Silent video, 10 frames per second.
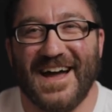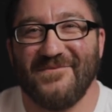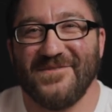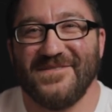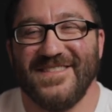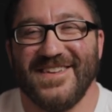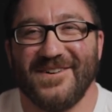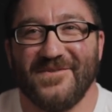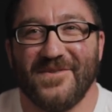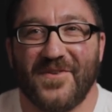would, you
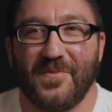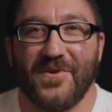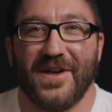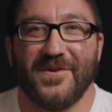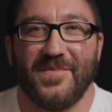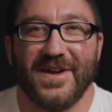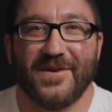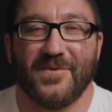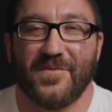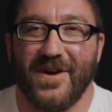know, a sport I would pick
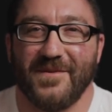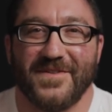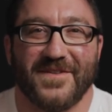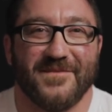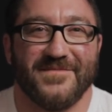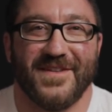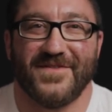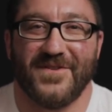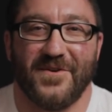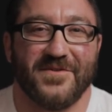would probably be something that's
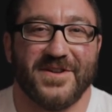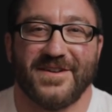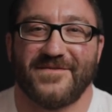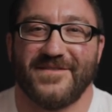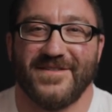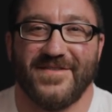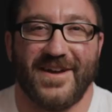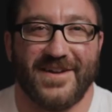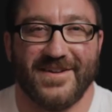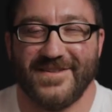totally different,
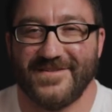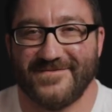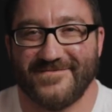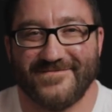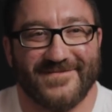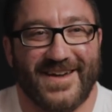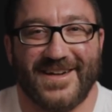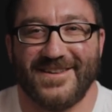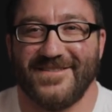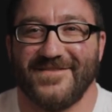like, I
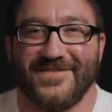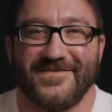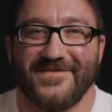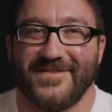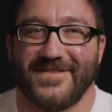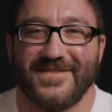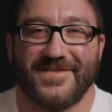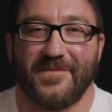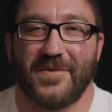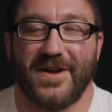don't know,
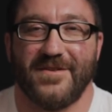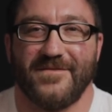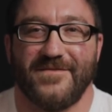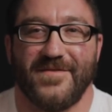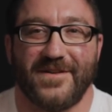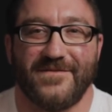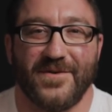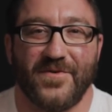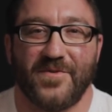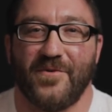some kind of like
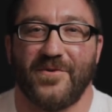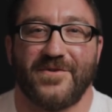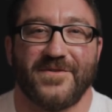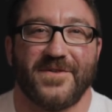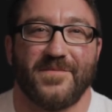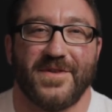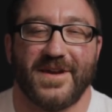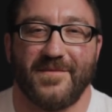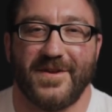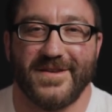field sport or
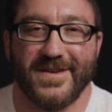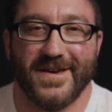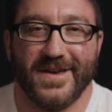something. I mean,